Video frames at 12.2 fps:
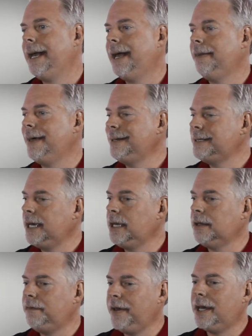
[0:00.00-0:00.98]
and they
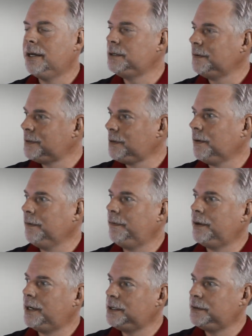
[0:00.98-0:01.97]
take advantage of square
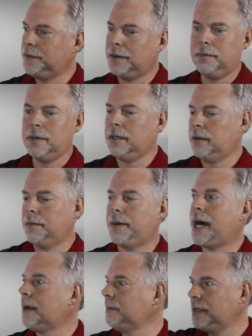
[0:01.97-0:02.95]
footage from the
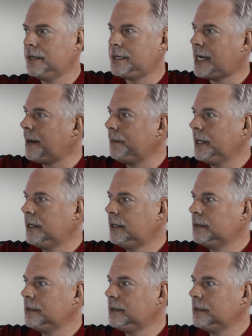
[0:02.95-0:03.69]
bottom to the top.